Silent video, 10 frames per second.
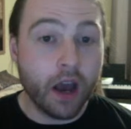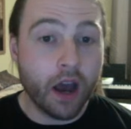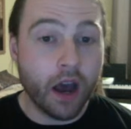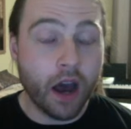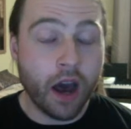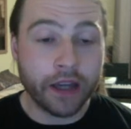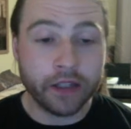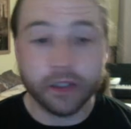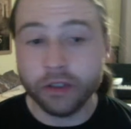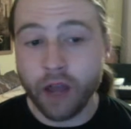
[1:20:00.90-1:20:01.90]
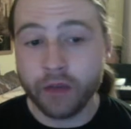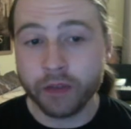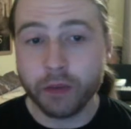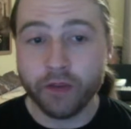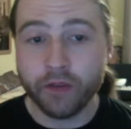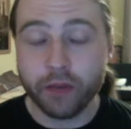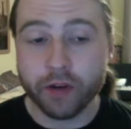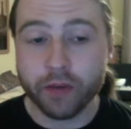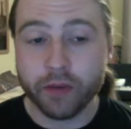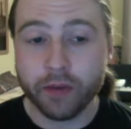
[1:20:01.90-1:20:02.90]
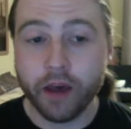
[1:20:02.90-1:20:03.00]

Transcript: I do have Spotify Premium.